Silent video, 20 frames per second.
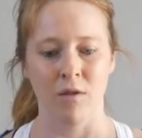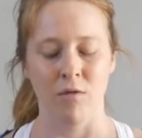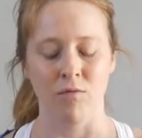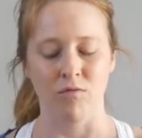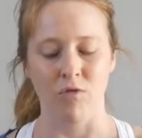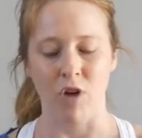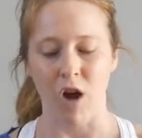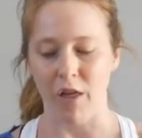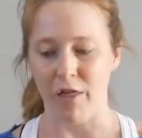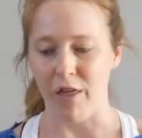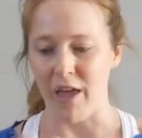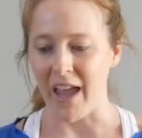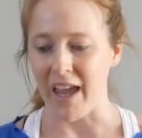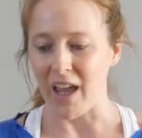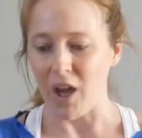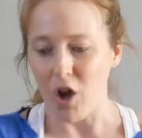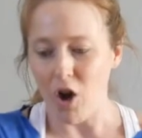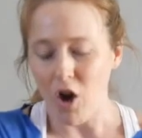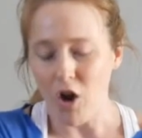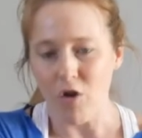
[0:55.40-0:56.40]
rather
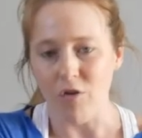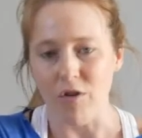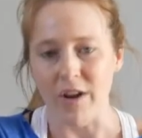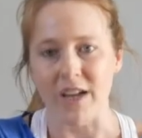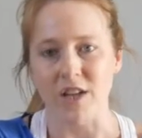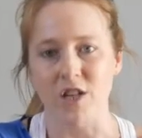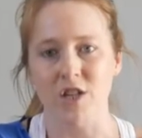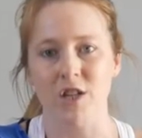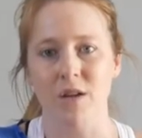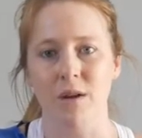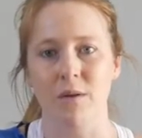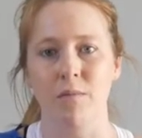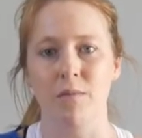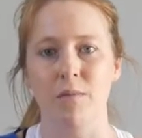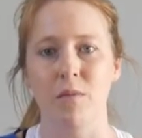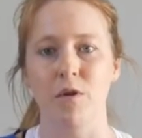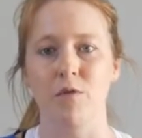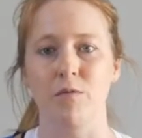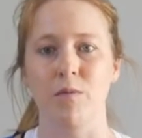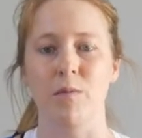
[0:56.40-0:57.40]
encourage
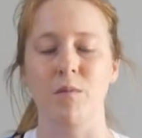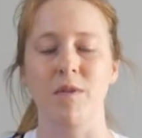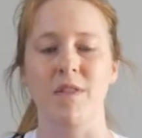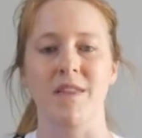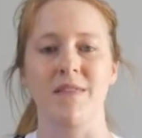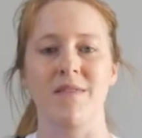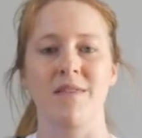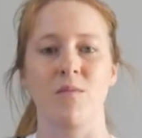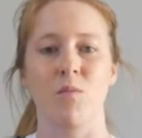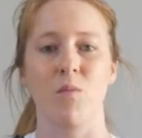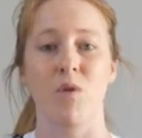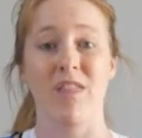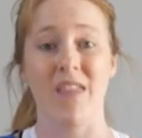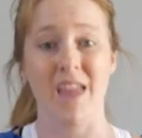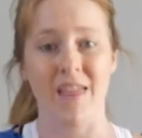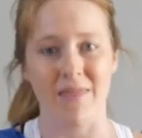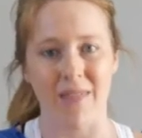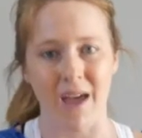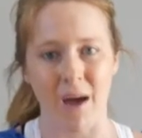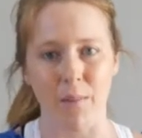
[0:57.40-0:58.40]
movement within
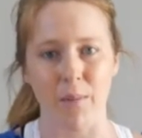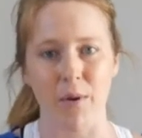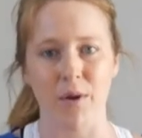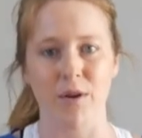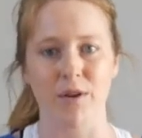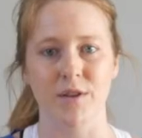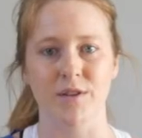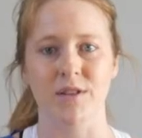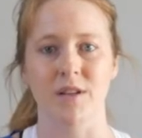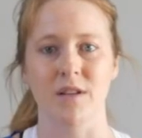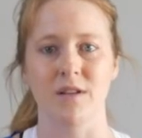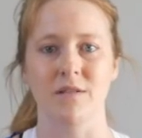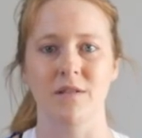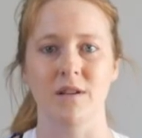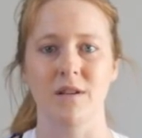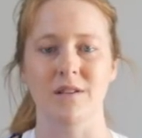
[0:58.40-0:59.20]
within that person